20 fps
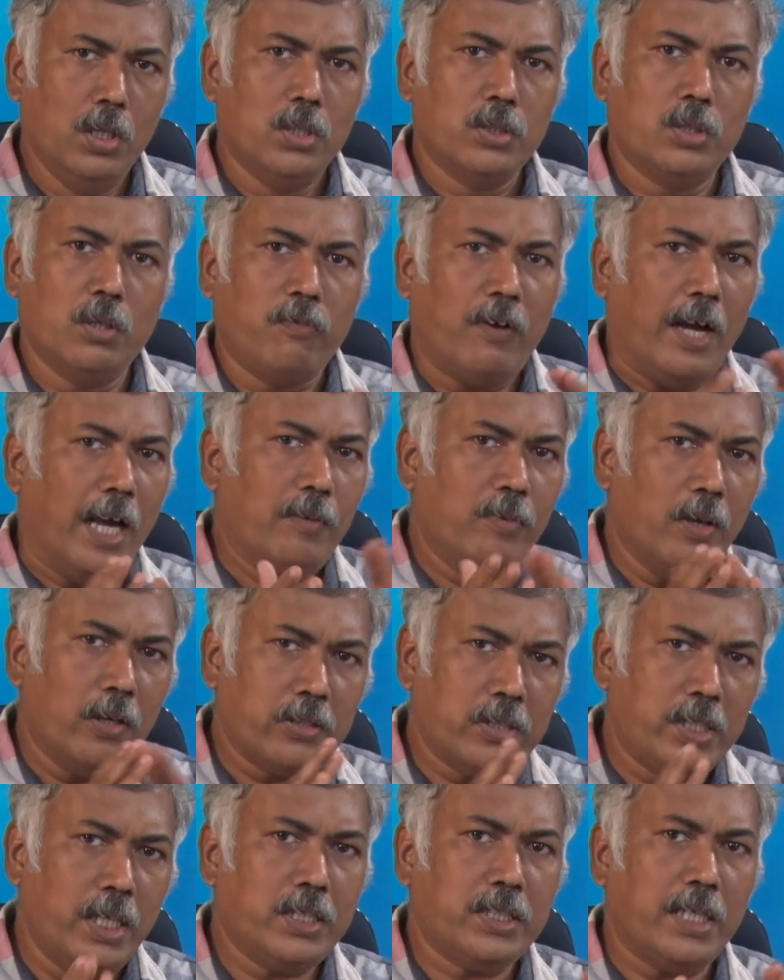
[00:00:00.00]
So, 5 or
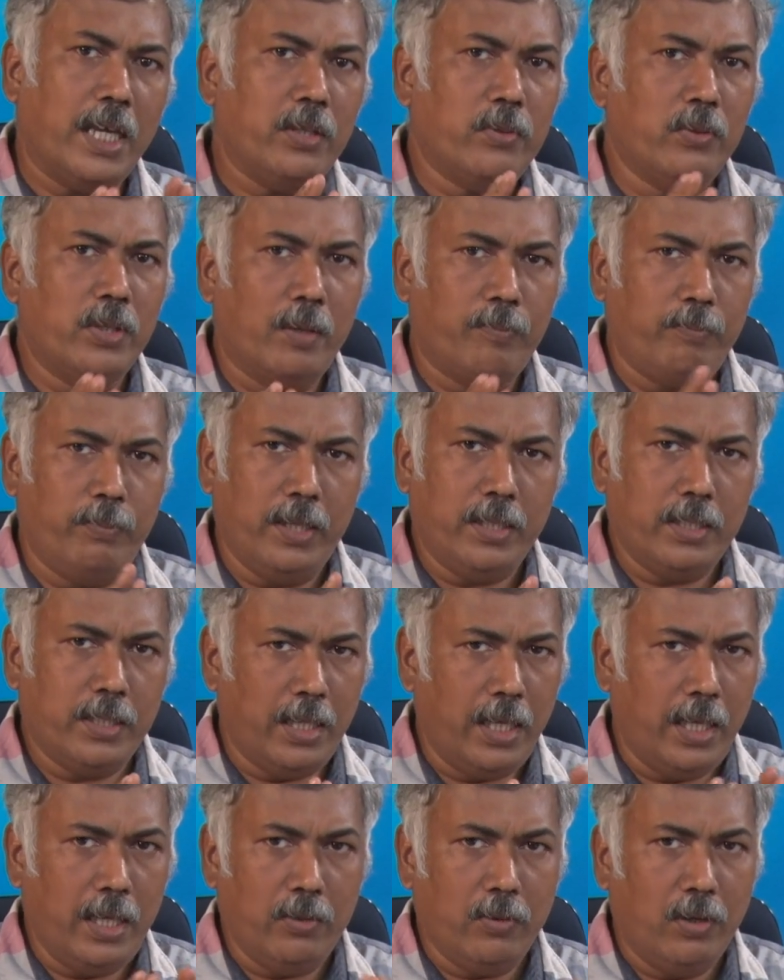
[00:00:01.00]
6 I could have picked
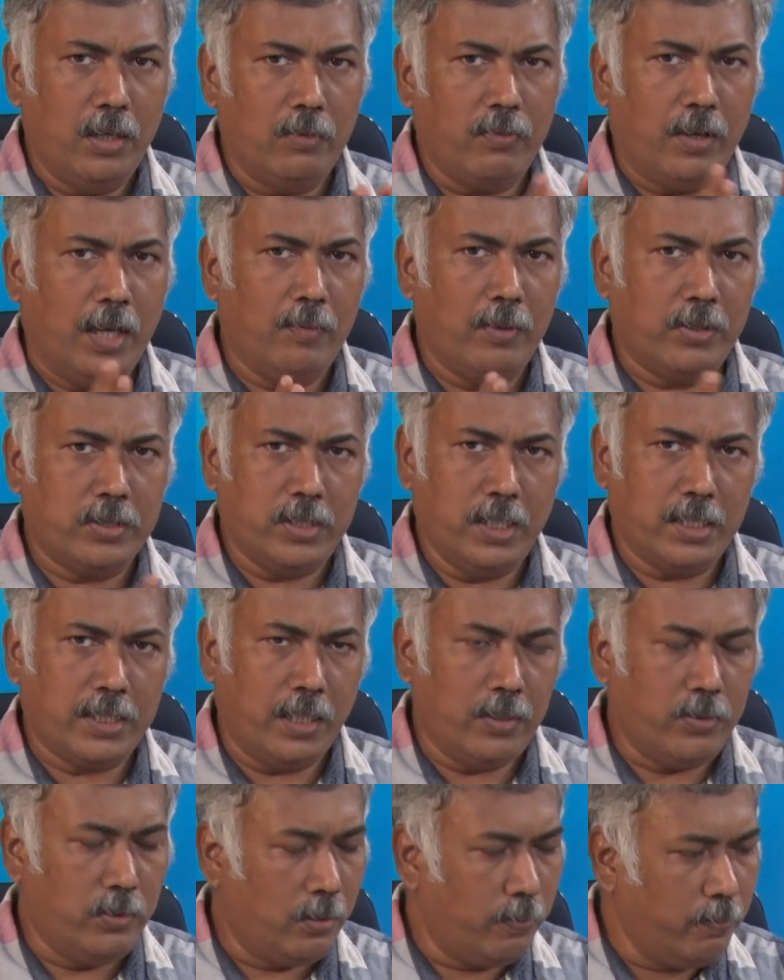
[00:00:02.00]
k equal to 5 or 6
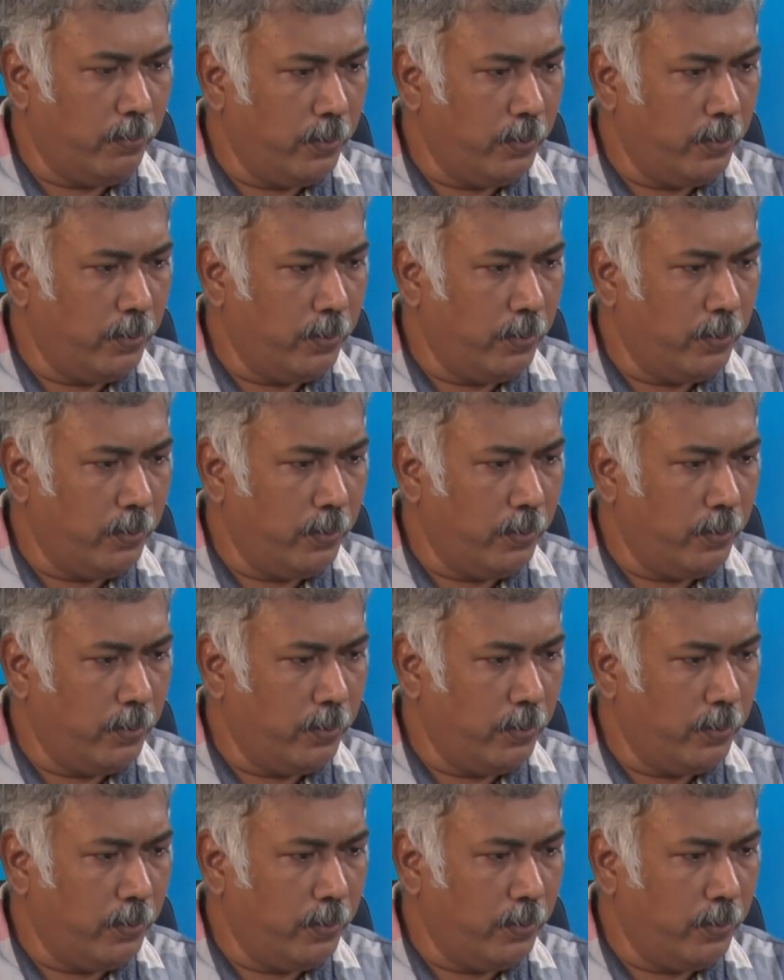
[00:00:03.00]
I could